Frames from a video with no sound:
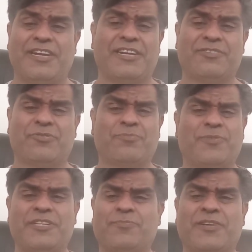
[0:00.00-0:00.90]
And don't,
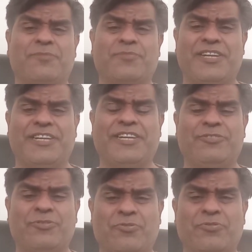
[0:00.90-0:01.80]
please become greedy.
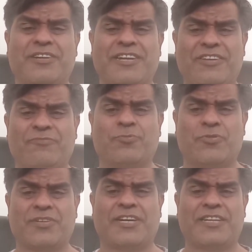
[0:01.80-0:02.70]
Don't leave
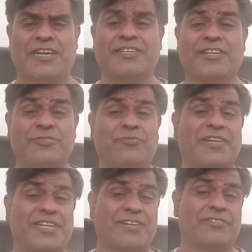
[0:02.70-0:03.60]
Portugal until you
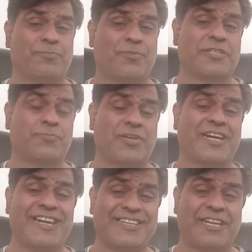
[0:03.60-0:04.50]
will get the passport,
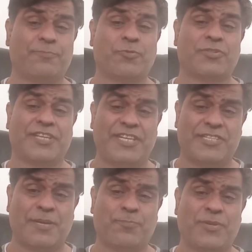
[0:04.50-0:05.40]
until Portuguese
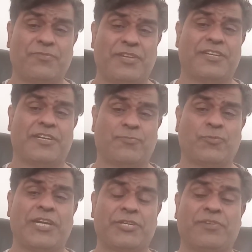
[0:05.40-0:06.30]
company will not
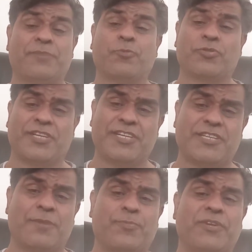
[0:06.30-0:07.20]
appoint you and Portuguese
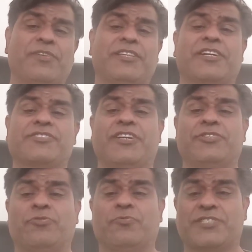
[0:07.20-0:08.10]
company will not send
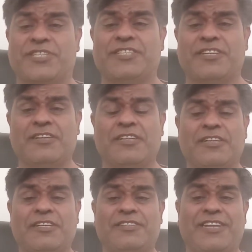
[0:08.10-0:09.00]
you overseas.
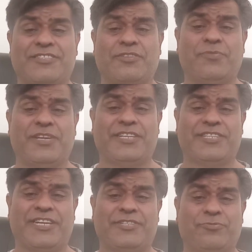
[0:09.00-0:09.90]
That's the way I
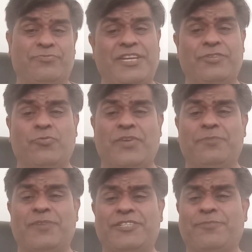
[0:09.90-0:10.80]
tell you. Thank you
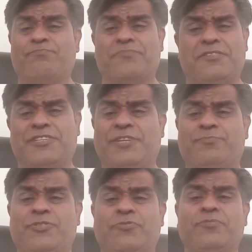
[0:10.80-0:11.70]
very much.
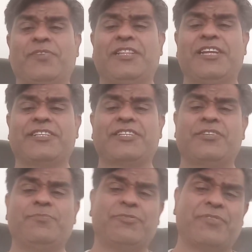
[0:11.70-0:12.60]
Keep tuned with latest
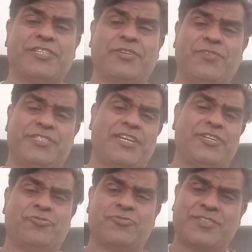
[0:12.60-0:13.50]
immigration visa
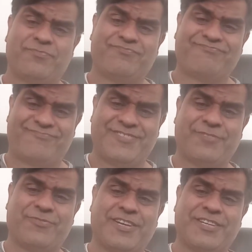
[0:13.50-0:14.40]
news.
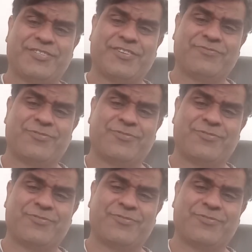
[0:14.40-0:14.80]
Irfan Ashraf,